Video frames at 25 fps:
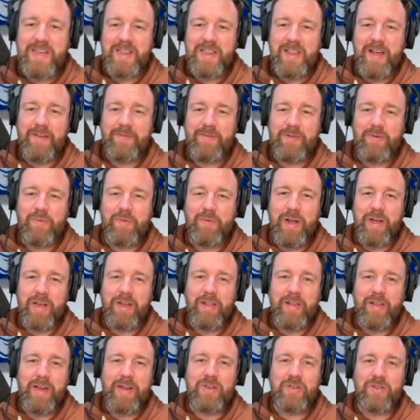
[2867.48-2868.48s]
left in
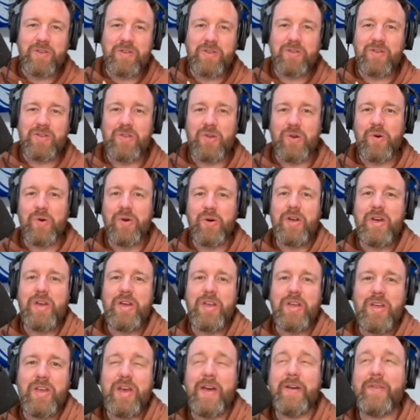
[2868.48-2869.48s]
regulation. So
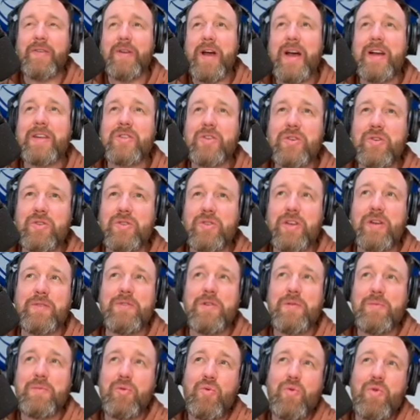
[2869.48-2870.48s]
you have to ask yourself,
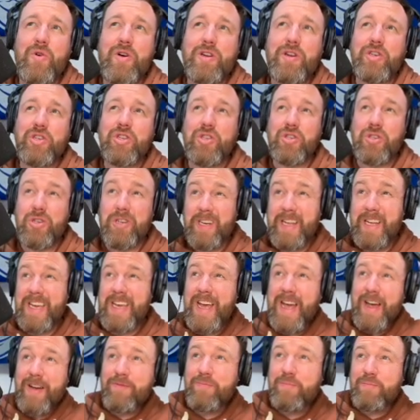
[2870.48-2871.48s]
number one, should he
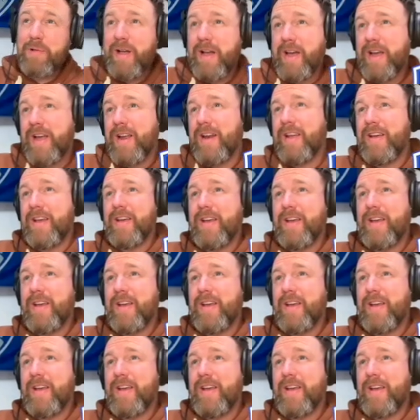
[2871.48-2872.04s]
have played?